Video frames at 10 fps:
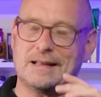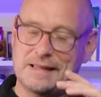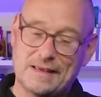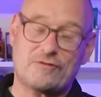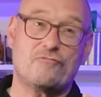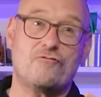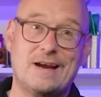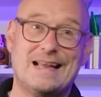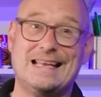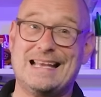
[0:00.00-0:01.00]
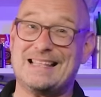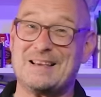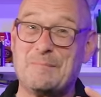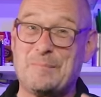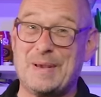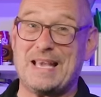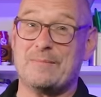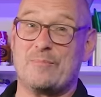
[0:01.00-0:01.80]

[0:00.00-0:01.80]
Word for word: And this really is a big